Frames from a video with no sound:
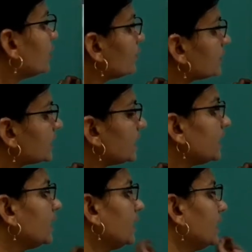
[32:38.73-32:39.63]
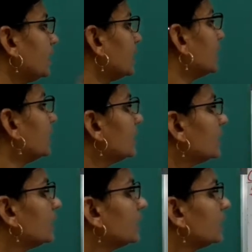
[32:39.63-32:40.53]
of CD,
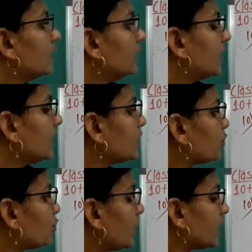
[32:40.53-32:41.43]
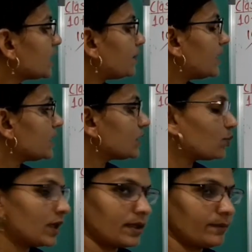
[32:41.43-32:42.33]
that is 2x plus
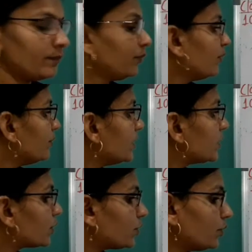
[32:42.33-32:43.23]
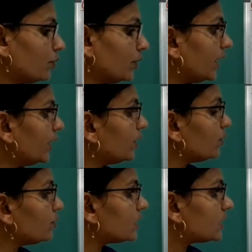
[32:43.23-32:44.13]
1, means 2 into
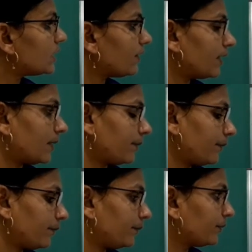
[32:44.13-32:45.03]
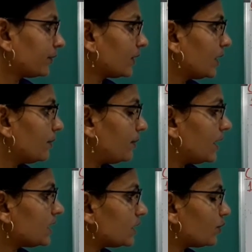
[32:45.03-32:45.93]
7
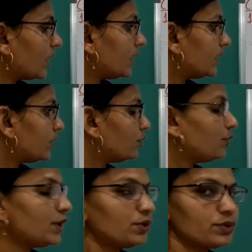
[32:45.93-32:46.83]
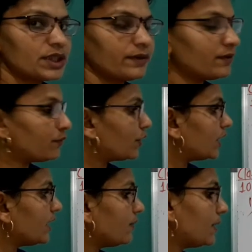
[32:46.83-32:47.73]
plus 1. 2 into 7,
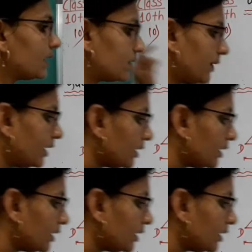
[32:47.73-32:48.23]
14 plus 1,